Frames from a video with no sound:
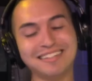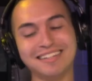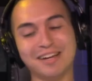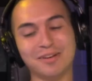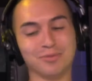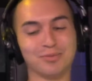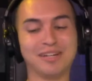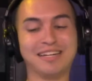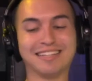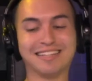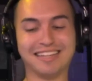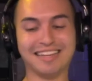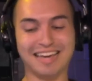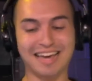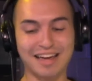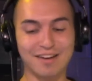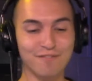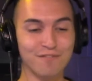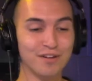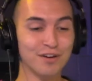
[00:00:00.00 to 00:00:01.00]
Dead Weekly
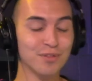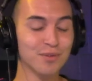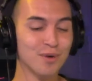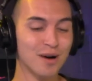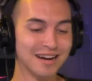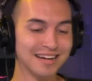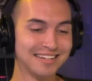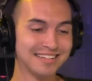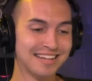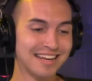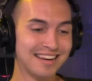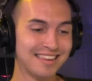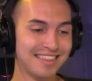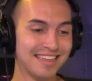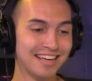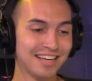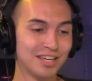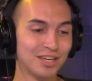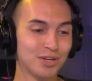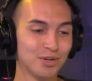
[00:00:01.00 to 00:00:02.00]
and Fear the Walking Dead.
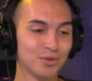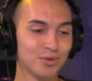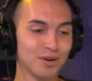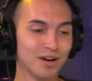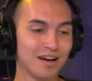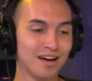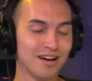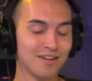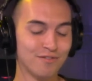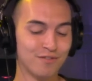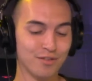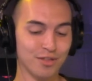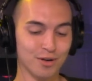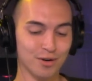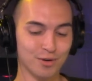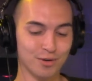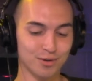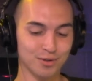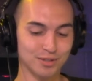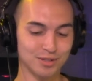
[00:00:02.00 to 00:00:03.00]
Thank you uh, for
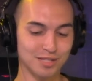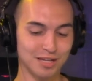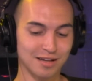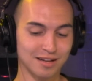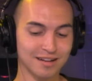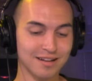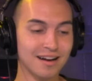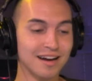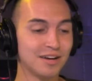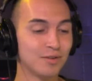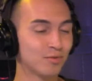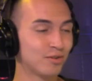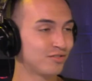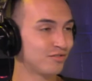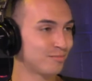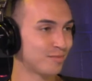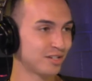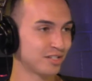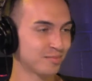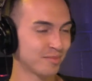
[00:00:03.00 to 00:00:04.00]
those kind words
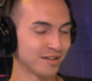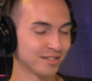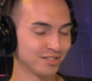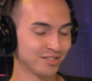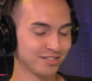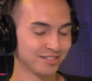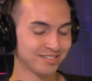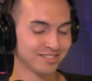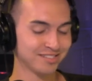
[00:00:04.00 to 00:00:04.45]
from our sponsors.